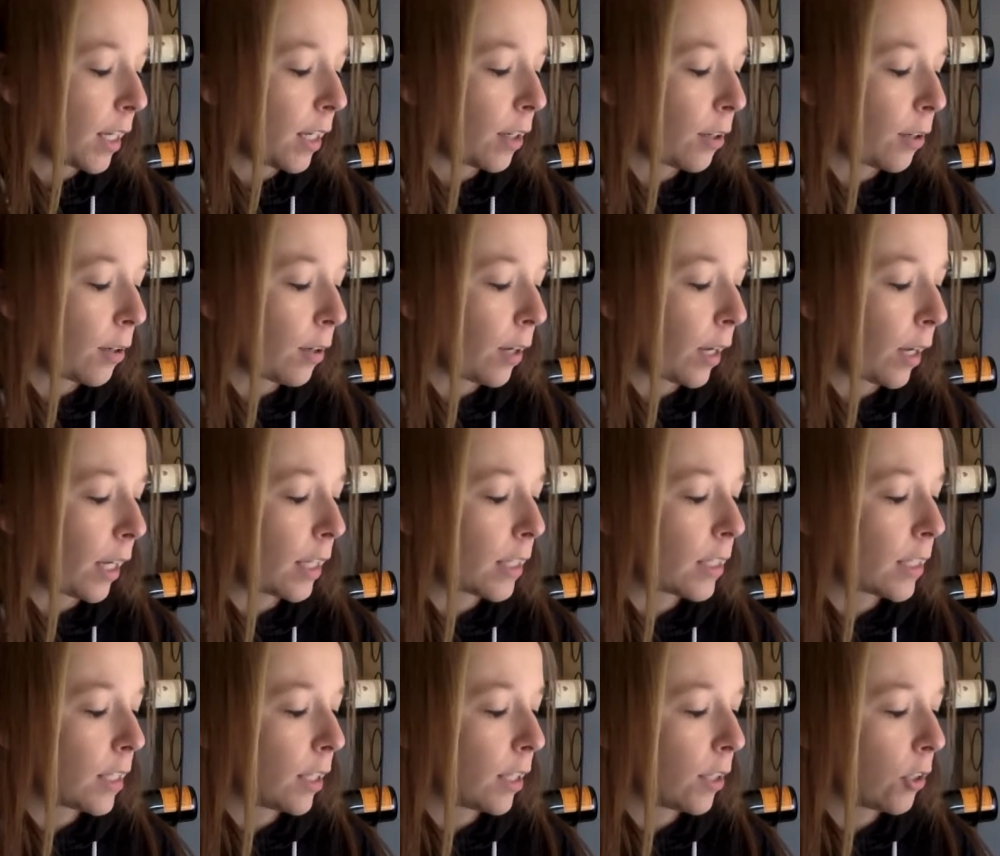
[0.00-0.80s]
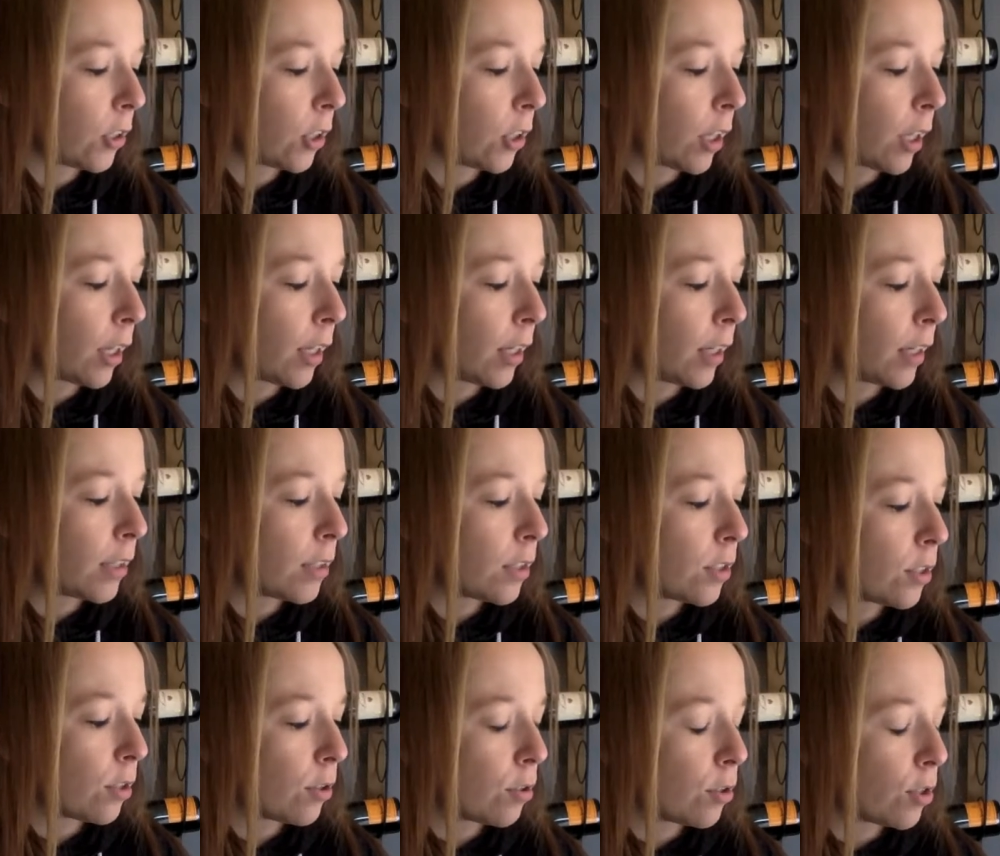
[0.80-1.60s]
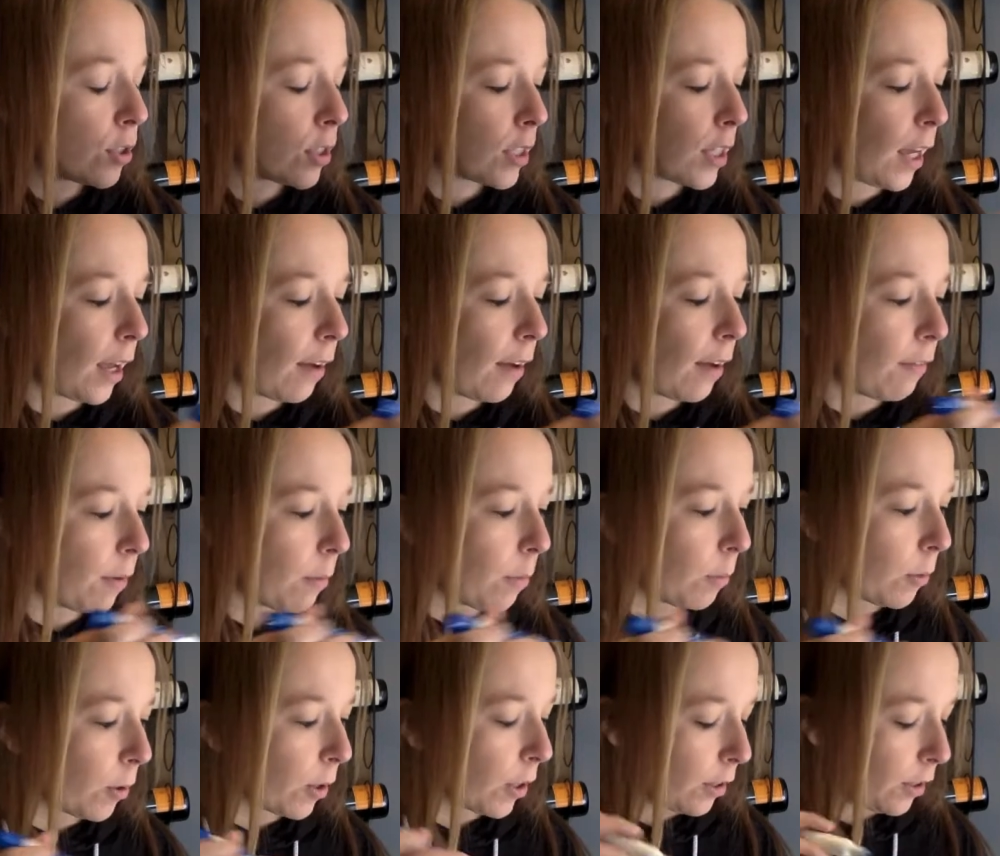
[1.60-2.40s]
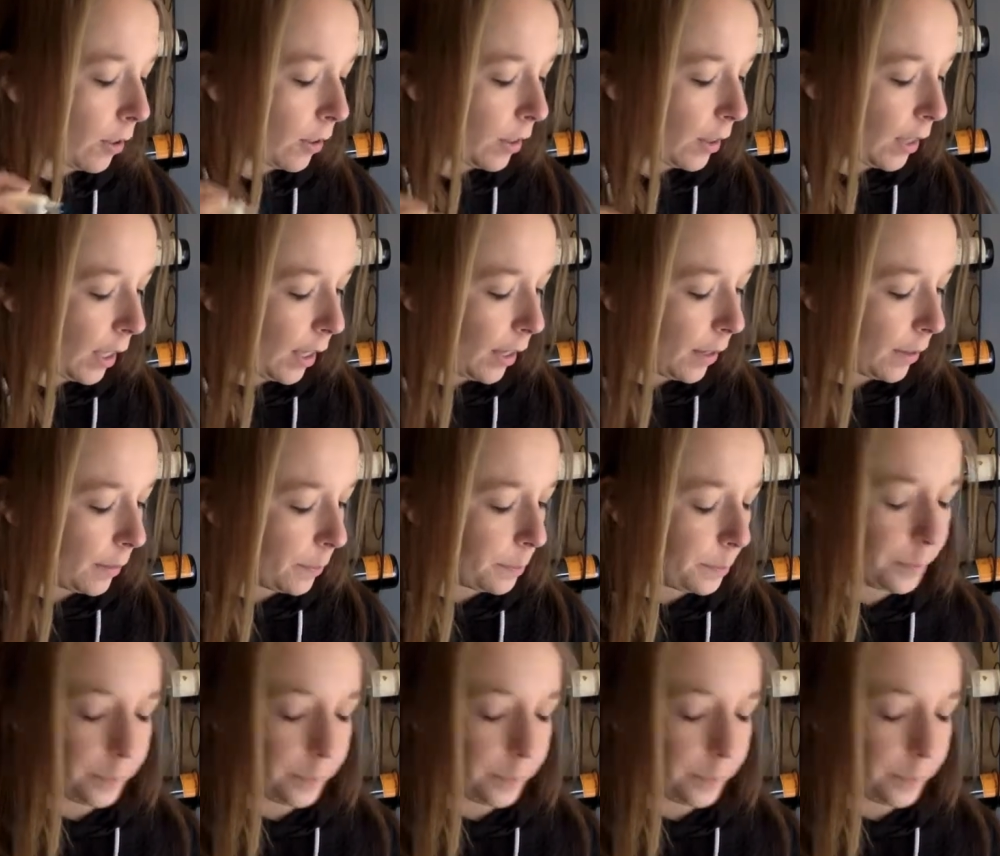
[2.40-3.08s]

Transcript: of crazier lines, so just have them work on that.